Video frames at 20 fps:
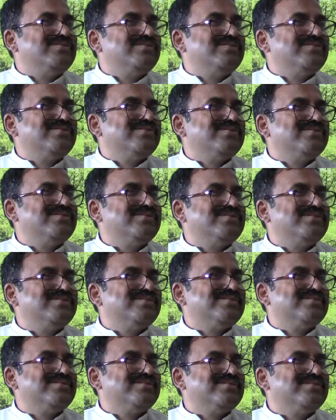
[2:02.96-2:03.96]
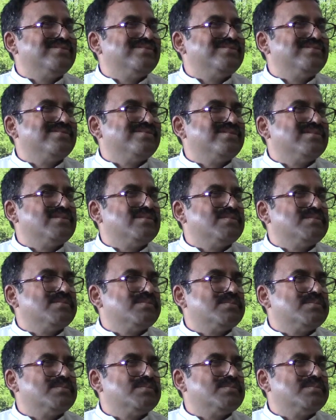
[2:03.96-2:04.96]

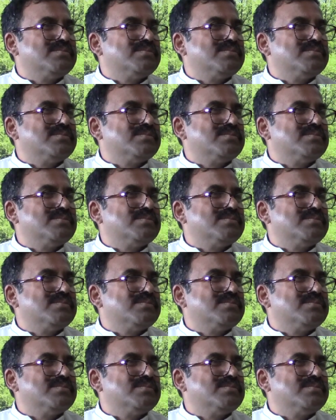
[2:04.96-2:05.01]
Nobody speaks.